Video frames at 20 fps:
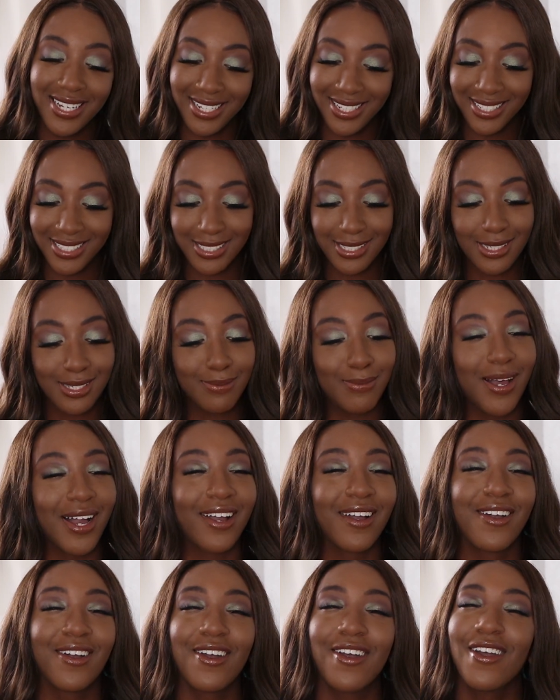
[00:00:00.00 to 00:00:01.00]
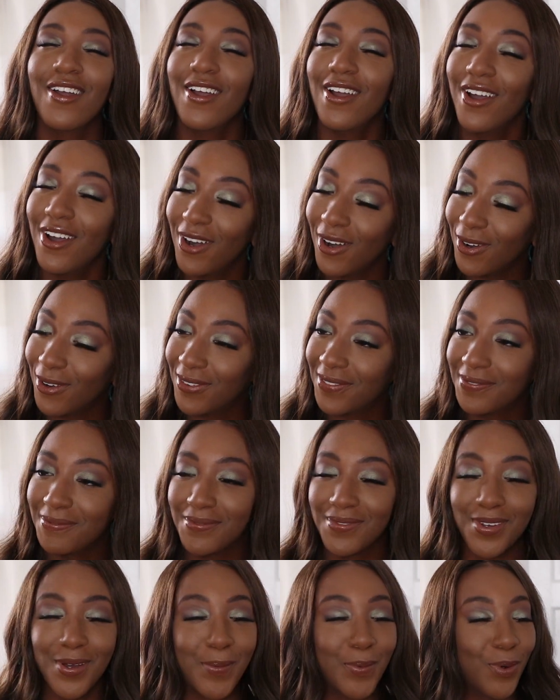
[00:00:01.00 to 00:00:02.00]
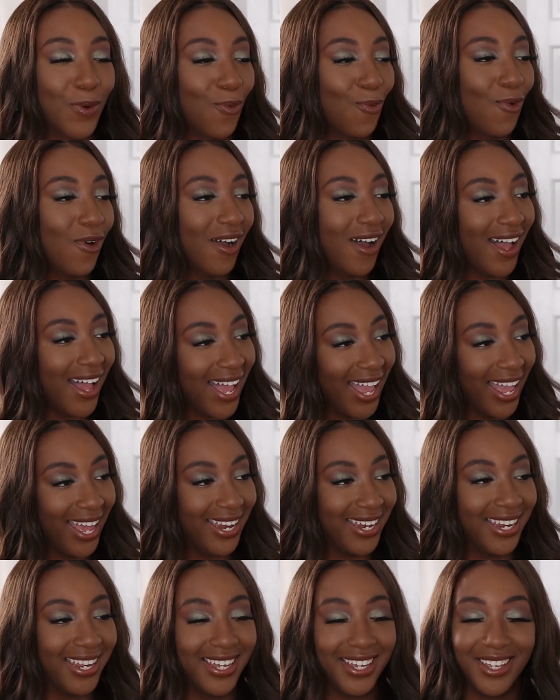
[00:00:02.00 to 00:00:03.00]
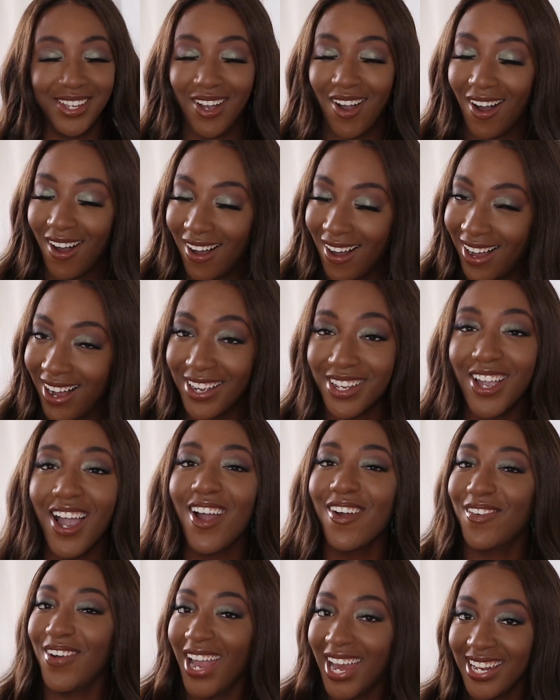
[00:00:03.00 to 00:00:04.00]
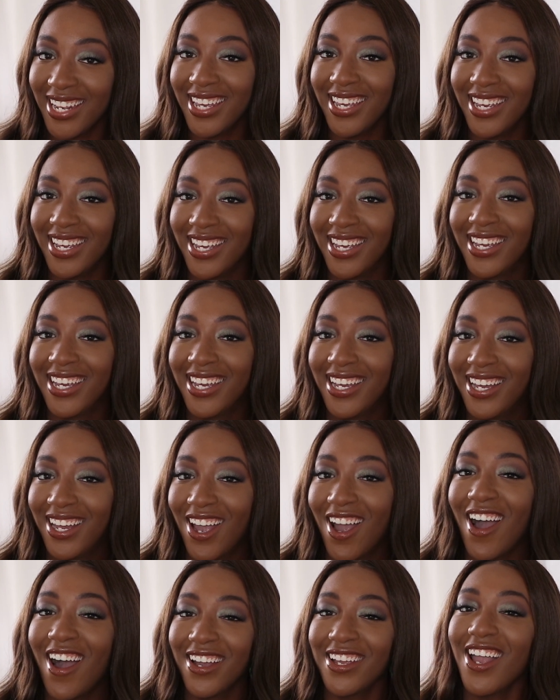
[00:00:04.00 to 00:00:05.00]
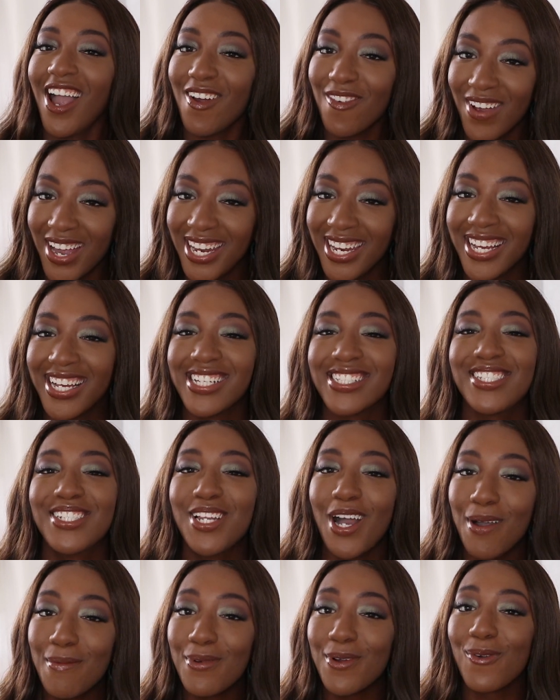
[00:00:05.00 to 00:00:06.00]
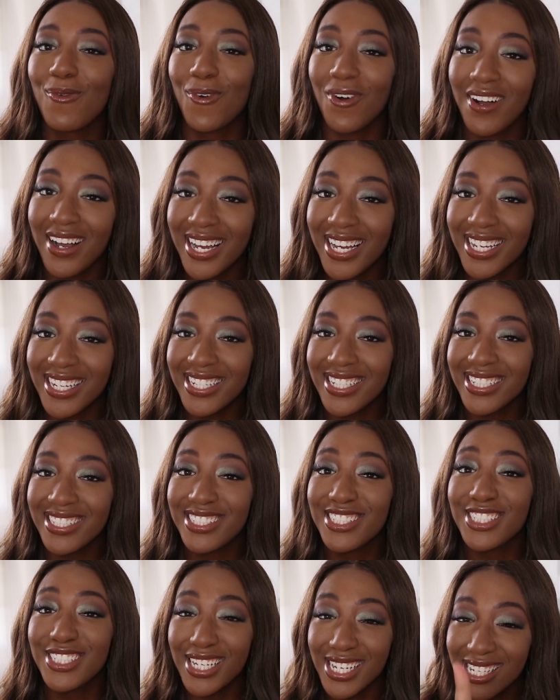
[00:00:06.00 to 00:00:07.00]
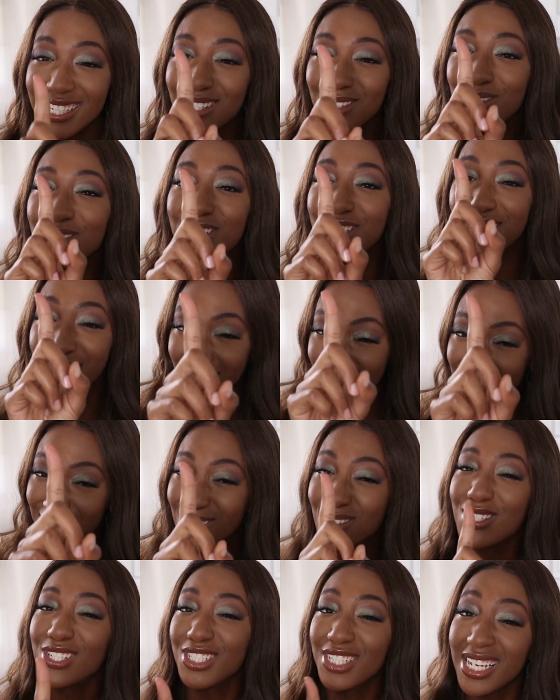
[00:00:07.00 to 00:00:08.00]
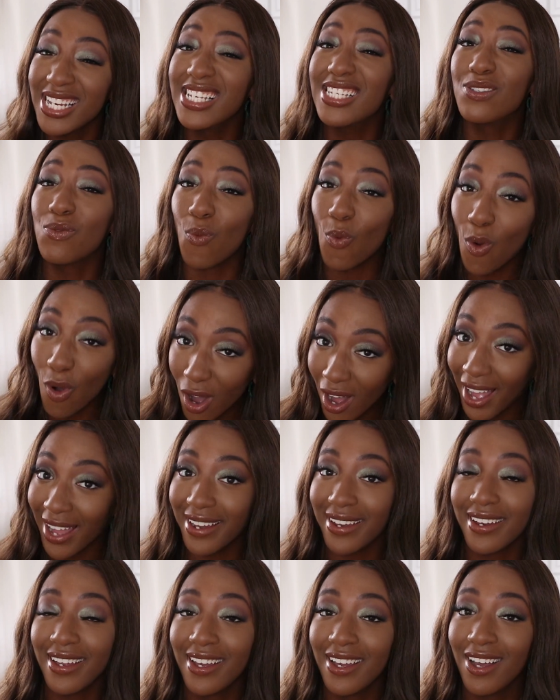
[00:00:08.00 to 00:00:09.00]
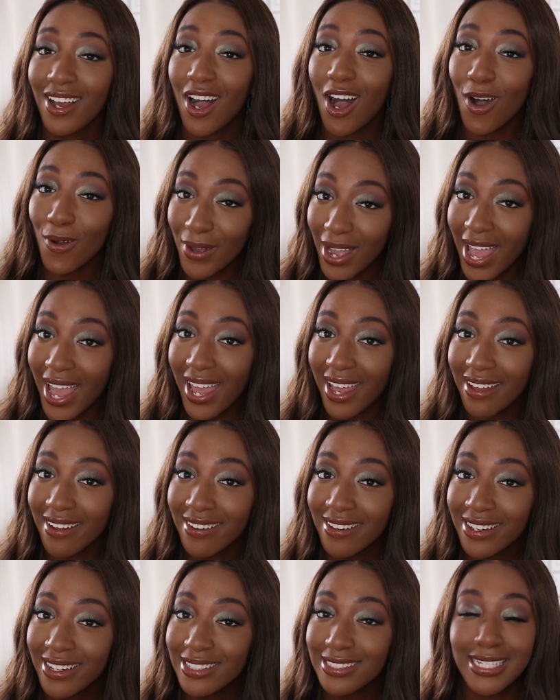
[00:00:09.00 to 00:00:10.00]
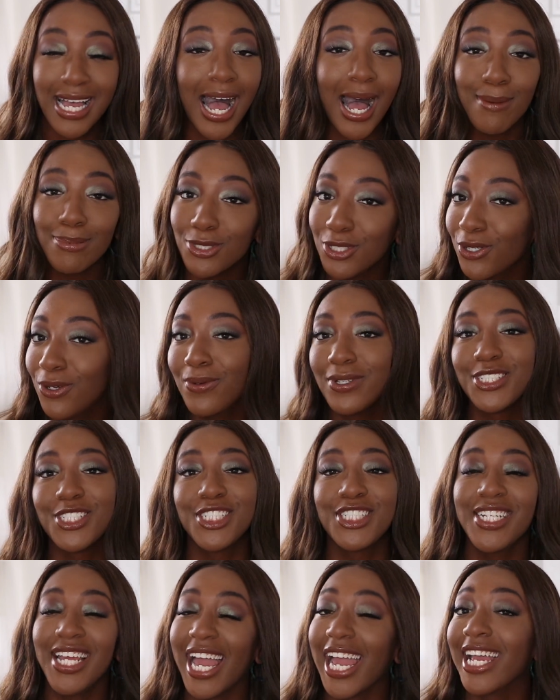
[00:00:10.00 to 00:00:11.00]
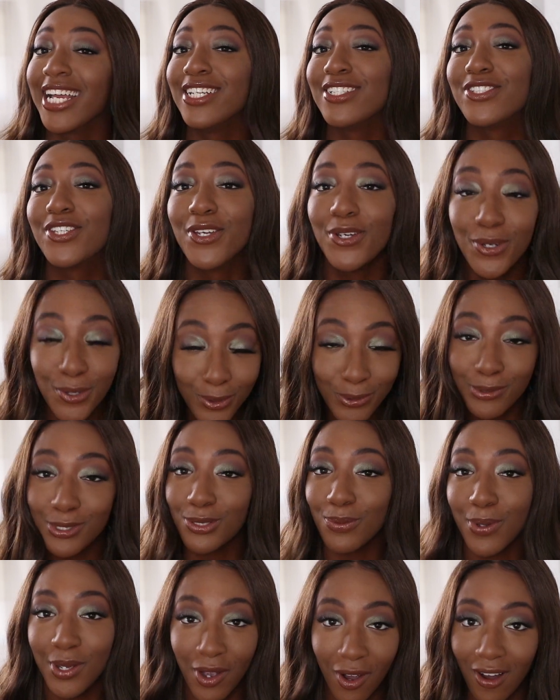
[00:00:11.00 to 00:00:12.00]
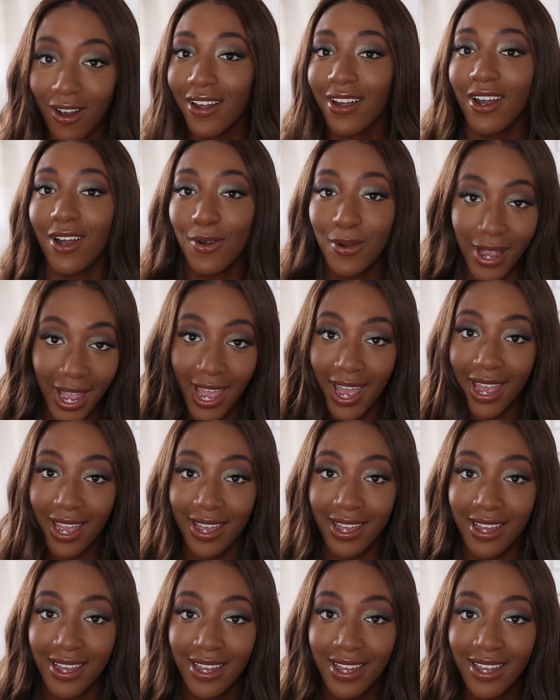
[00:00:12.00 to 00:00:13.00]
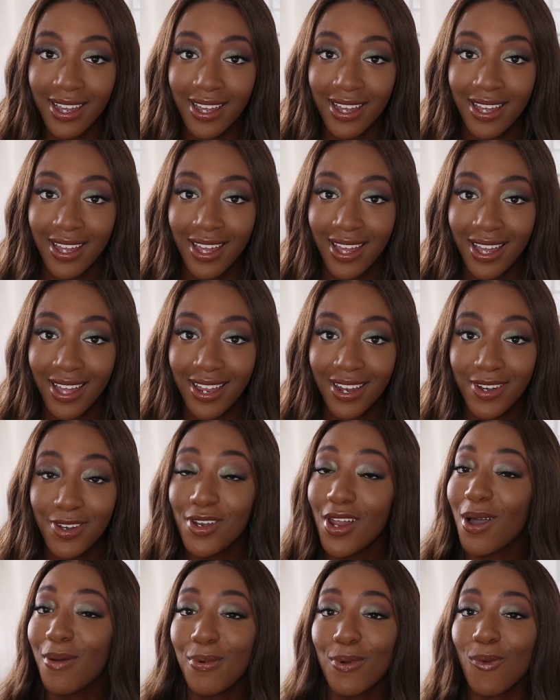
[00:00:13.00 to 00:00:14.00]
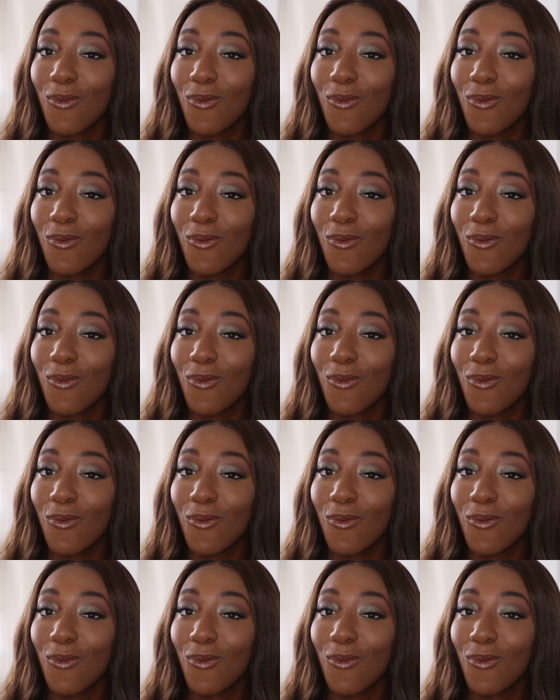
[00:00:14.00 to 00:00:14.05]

this is my girl. Number 1, y'all, are y'all ready? Are y'all ready? Cause number 1, she's 1. Okay, top 2 and she ain't 2, sweetheart. Okay, number